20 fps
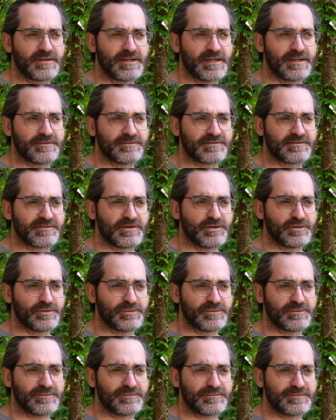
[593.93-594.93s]
And
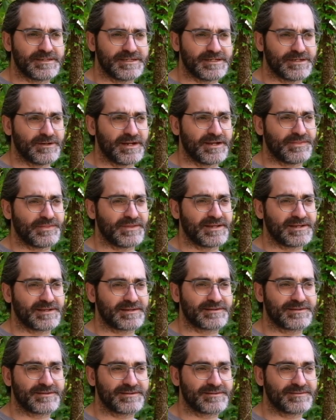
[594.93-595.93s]
so, I think,
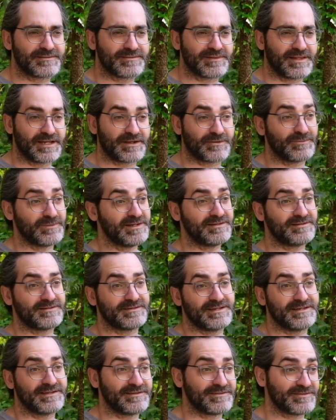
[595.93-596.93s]

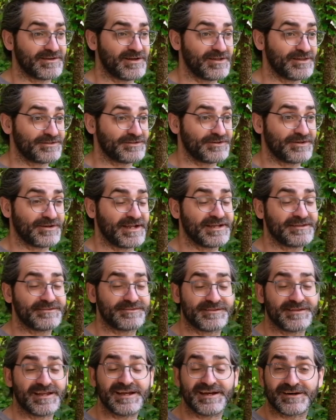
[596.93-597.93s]
it's all in your
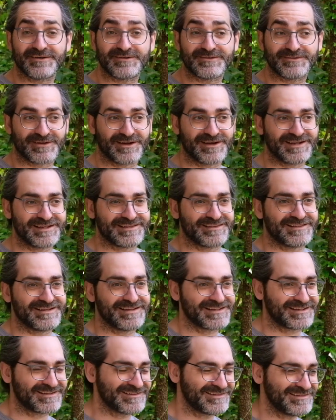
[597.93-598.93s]
hands now,
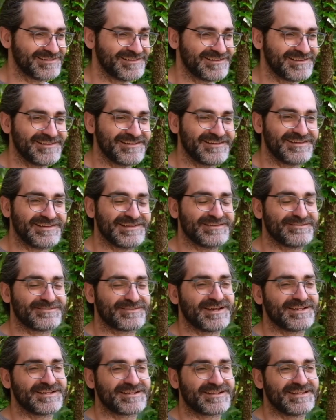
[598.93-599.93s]
right? You've
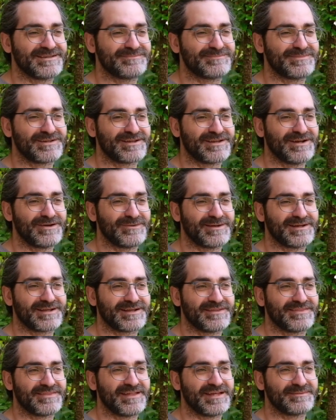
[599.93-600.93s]
got to keep it
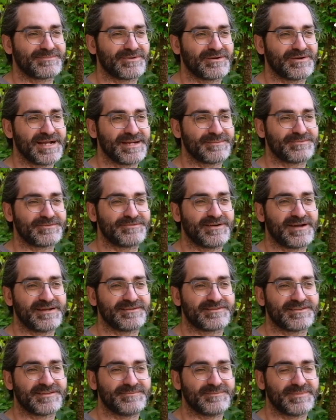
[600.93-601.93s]
going and then perhaps
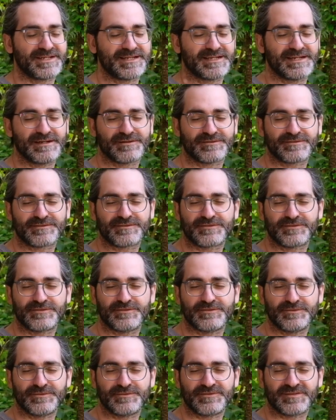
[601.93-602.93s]
find somebody else
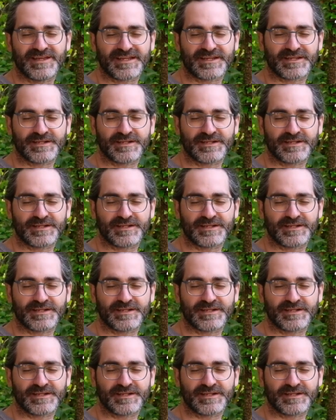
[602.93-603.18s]
to take